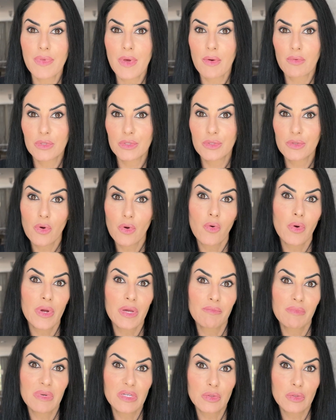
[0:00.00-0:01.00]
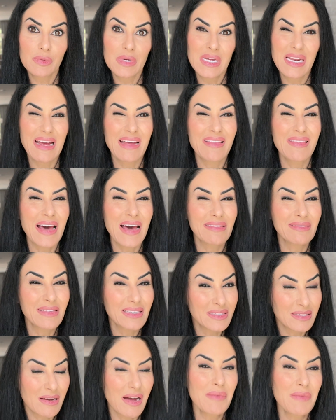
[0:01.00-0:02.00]
there was no in between. And at the
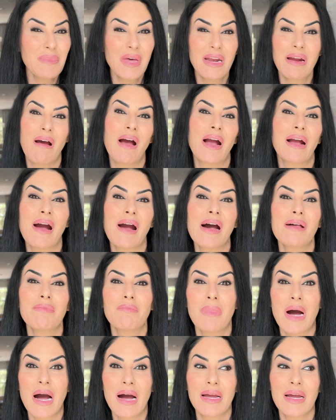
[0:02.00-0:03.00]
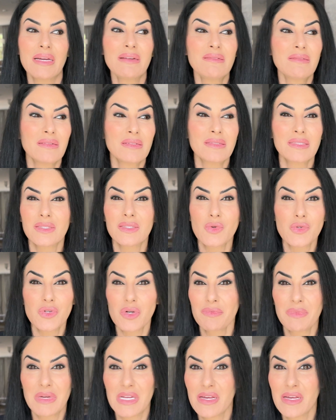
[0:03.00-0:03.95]
time that I got mine, social